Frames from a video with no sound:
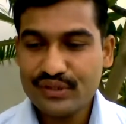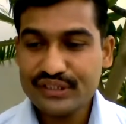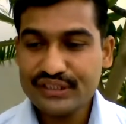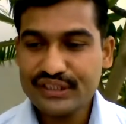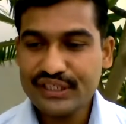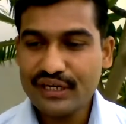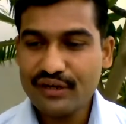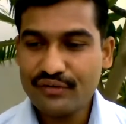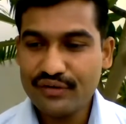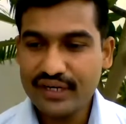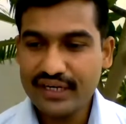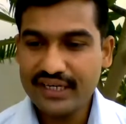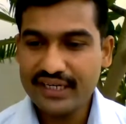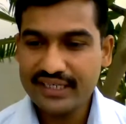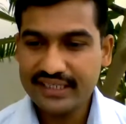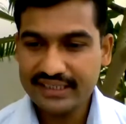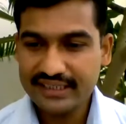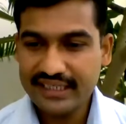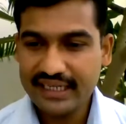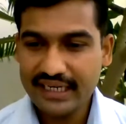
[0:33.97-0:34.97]
you must have
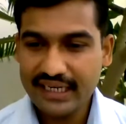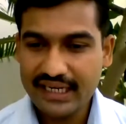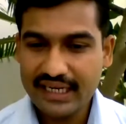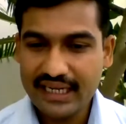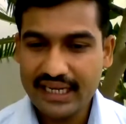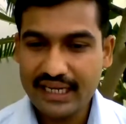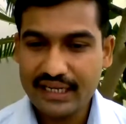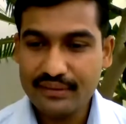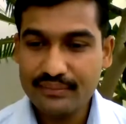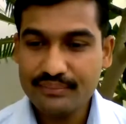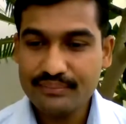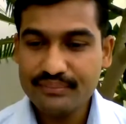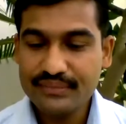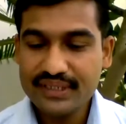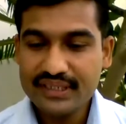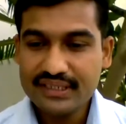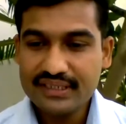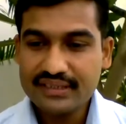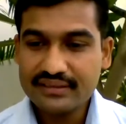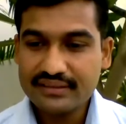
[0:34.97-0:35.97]
read in that
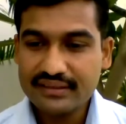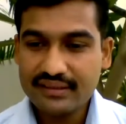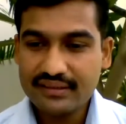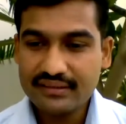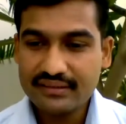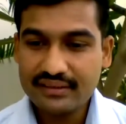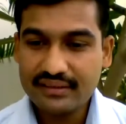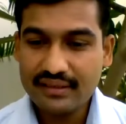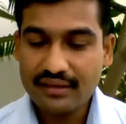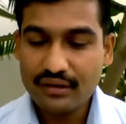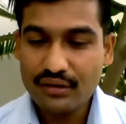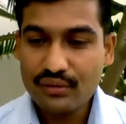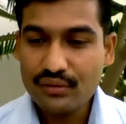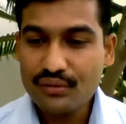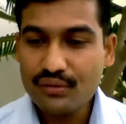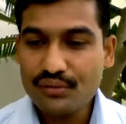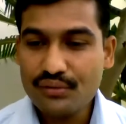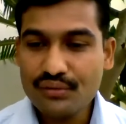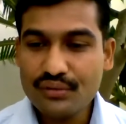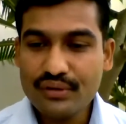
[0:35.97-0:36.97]
time the
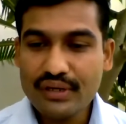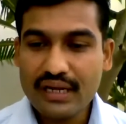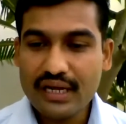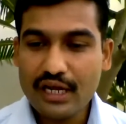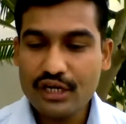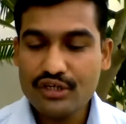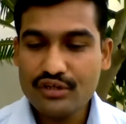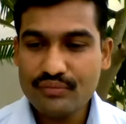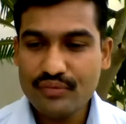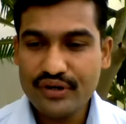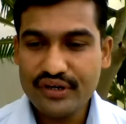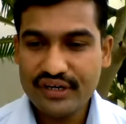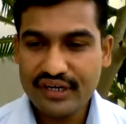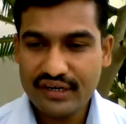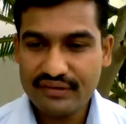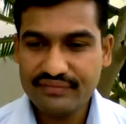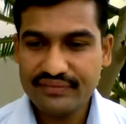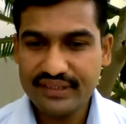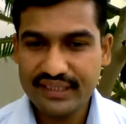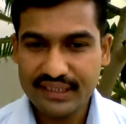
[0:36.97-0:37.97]
thorough
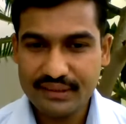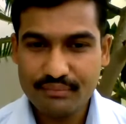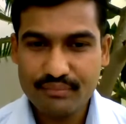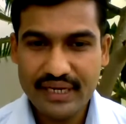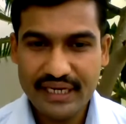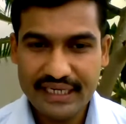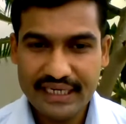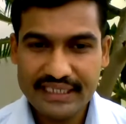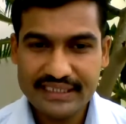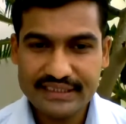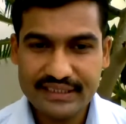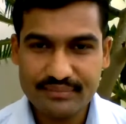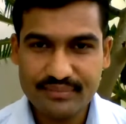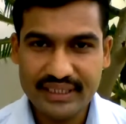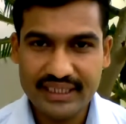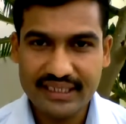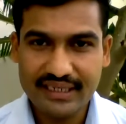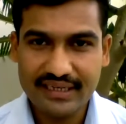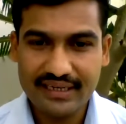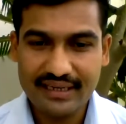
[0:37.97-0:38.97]
autobiography by
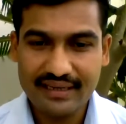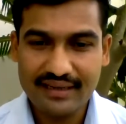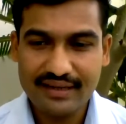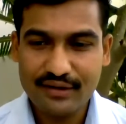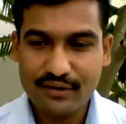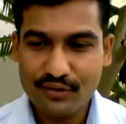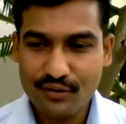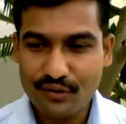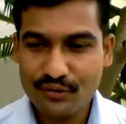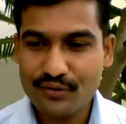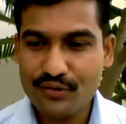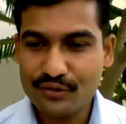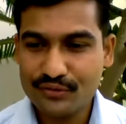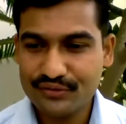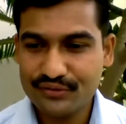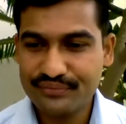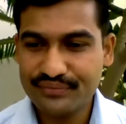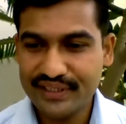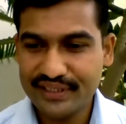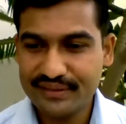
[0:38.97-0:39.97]
Nelson Mandela,
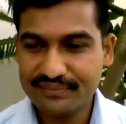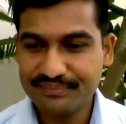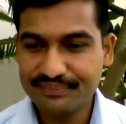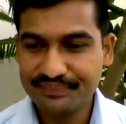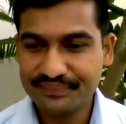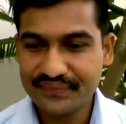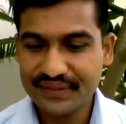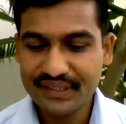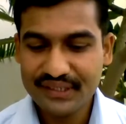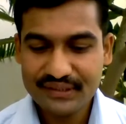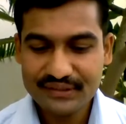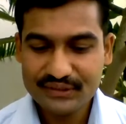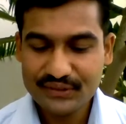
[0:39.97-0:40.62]
Long Walk to Freedom.